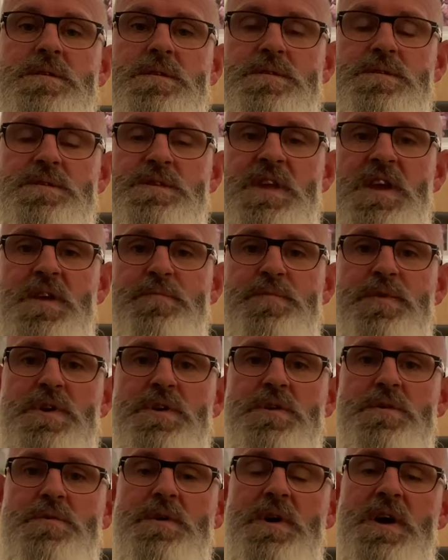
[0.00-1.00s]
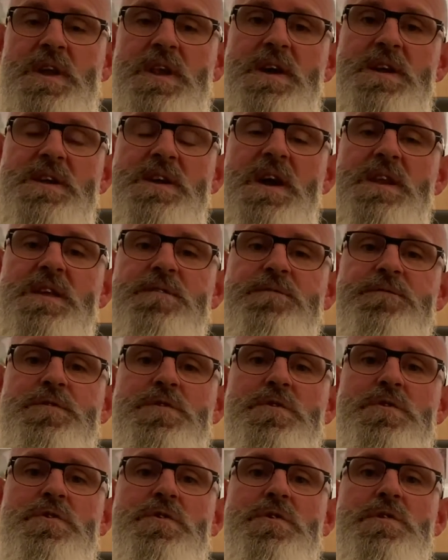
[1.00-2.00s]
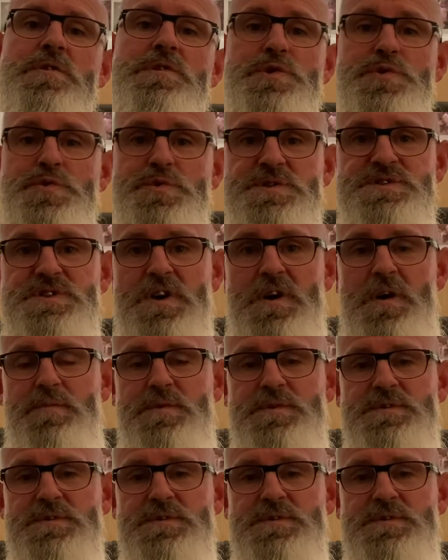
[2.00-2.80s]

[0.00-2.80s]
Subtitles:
Nick Pugh, and I caddy for Lucas Herbert.